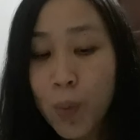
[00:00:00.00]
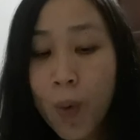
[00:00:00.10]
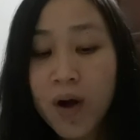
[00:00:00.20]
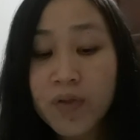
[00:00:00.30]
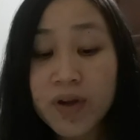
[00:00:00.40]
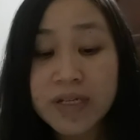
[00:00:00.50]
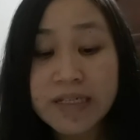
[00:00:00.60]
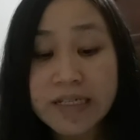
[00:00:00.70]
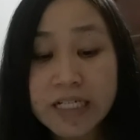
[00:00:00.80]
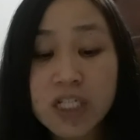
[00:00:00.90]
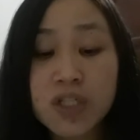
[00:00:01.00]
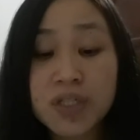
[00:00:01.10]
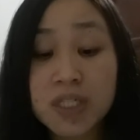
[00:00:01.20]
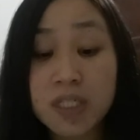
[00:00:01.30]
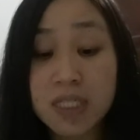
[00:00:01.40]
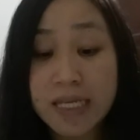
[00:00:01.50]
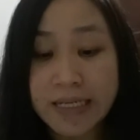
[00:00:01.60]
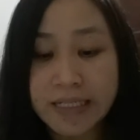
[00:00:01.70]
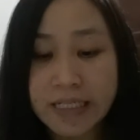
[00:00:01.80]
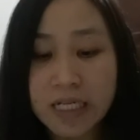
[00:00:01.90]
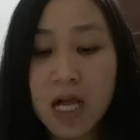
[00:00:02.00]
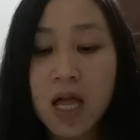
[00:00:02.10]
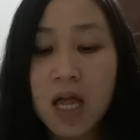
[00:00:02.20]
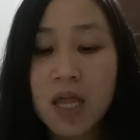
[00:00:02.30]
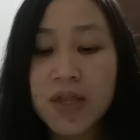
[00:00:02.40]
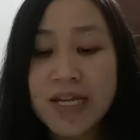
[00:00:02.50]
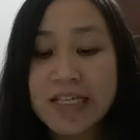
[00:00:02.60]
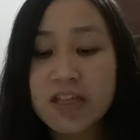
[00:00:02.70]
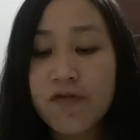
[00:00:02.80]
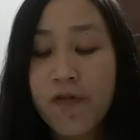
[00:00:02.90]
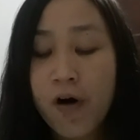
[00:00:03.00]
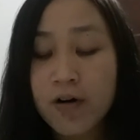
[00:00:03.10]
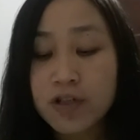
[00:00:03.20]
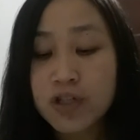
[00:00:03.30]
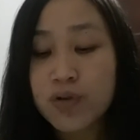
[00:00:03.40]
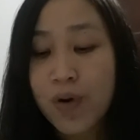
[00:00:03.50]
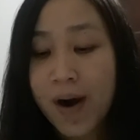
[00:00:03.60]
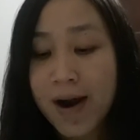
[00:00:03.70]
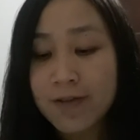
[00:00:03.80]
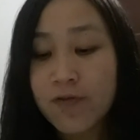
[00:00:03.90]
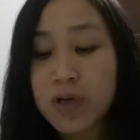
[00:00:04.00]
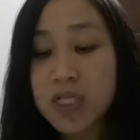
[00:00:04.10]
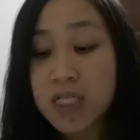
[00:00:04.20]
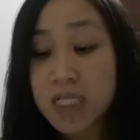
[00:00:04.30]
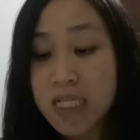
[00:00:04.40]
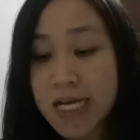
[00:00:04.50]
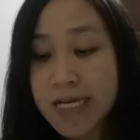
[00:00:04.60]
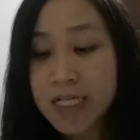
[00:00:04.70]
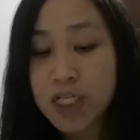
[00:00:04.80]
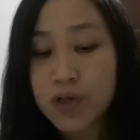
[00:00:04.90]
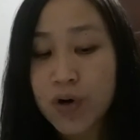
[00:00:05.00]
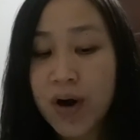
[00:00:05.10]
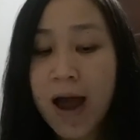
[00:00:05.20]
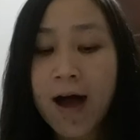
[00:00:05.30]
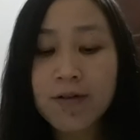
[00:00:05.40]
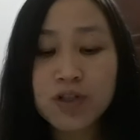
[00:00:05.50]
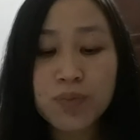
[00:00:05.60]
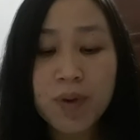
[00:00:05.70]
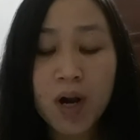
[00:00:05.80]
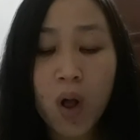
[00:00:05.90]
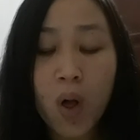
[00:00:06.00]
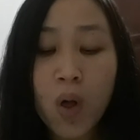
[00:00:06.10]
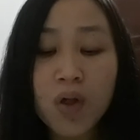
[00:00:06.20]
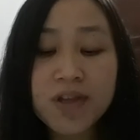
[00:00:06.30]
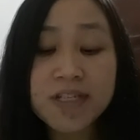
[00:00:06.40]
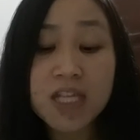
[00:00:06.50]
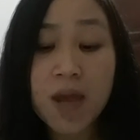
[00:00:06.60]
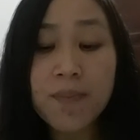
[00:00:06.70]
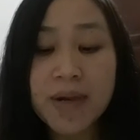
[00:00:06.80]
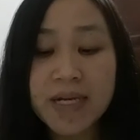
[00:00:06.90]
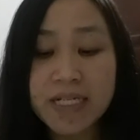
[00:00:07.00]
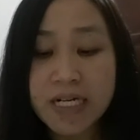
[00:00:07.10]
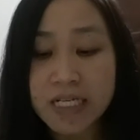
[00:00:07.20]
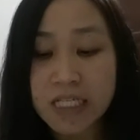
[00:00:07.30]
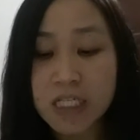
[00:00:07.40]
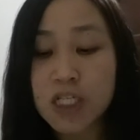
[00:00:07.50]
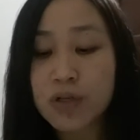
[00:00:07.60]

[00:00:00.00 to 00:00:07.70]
what they did to succeed, this is the first try for succeed. You don't have to make all the same mistakes.